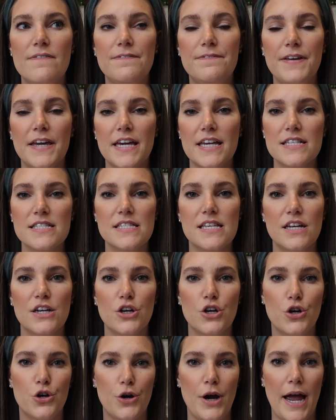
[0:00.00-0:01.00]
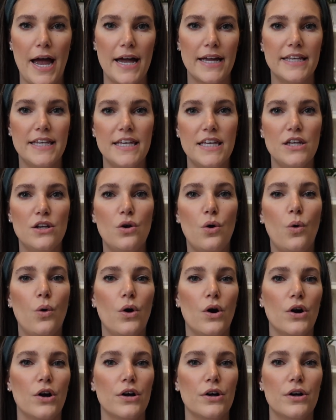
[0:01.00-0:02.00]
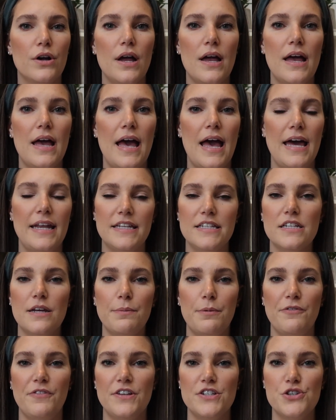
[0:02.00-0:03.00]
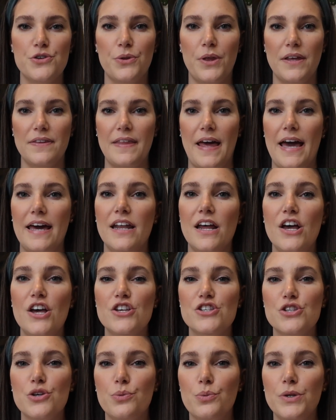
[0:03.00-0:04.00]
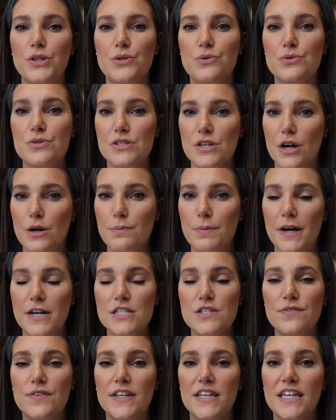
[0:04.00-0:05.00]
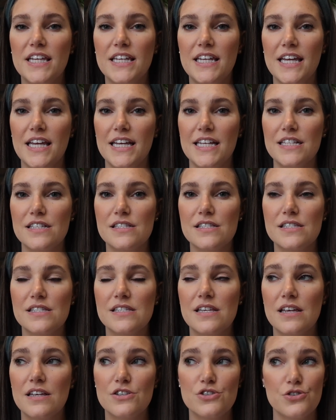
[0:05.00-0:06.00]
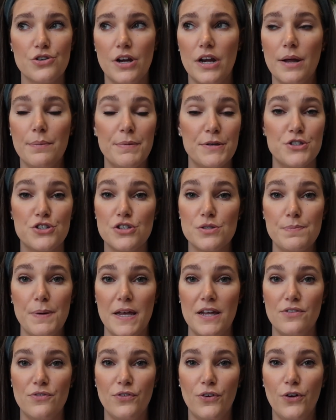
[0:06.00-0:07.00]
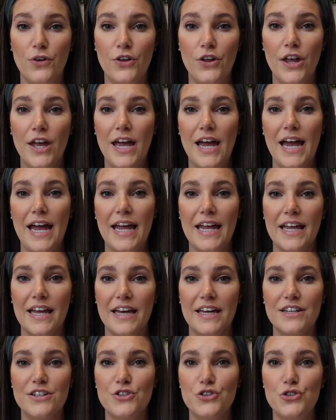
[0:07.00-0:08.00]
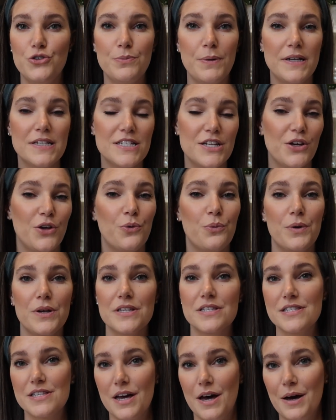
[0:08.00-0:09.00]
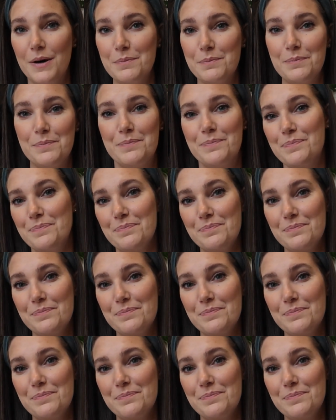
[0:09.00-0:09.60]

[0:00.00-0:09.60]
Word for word: fix cracking or any type of issue like that. So when you start breastfeeding, it's straight up, it's just painful. And you might deal with some